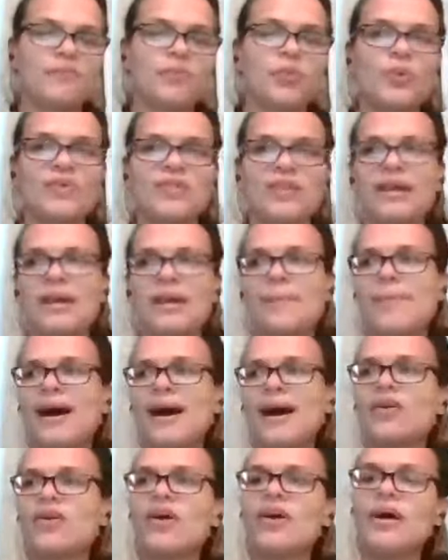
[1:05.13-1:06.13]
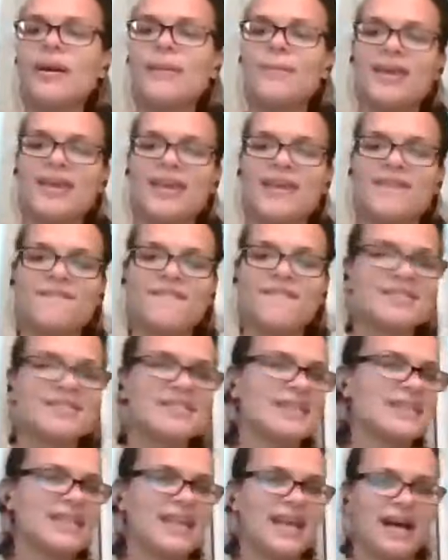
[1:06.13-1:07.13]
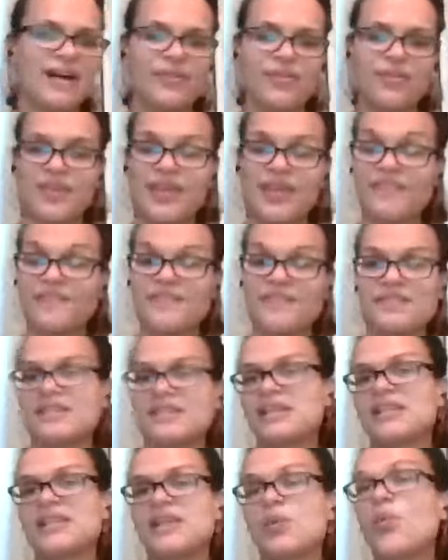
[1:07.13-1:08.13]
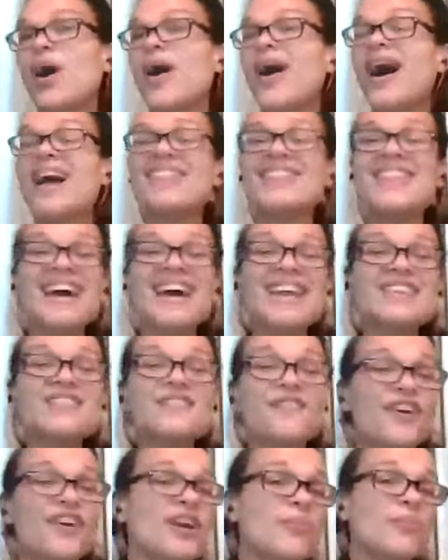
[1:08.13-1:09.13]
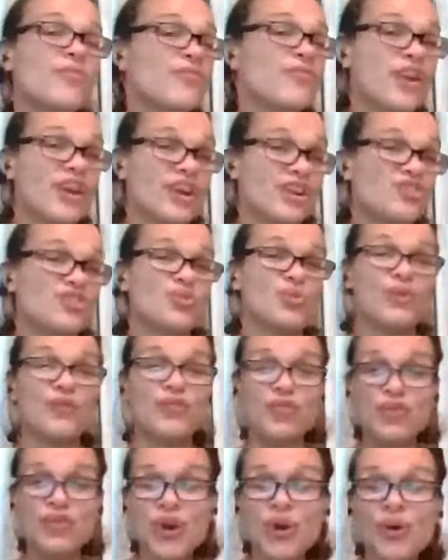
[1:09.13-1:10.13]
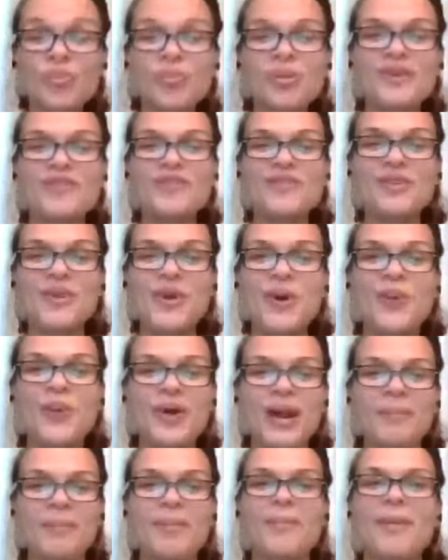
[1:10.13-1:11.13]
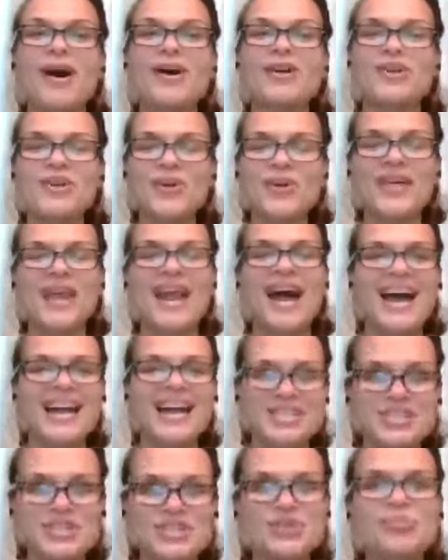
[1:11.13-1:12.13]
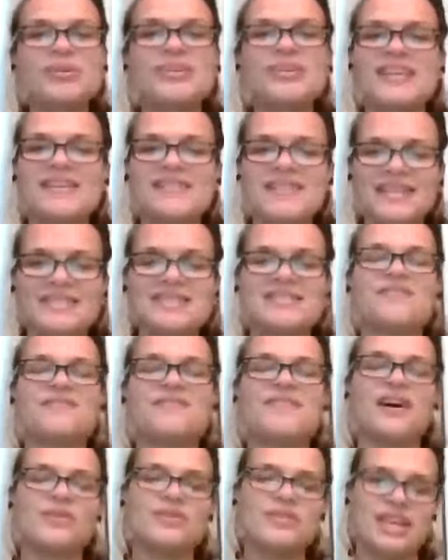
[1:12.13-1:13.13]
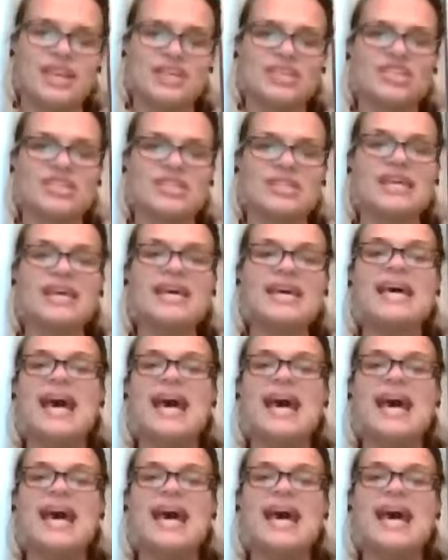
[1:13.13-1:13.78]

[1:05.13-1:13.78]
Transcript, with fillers: We think about being physically healthy and physically well. And that is very, very true. If you know me, if you know what I'm about, you know that I do believe that's the foundation.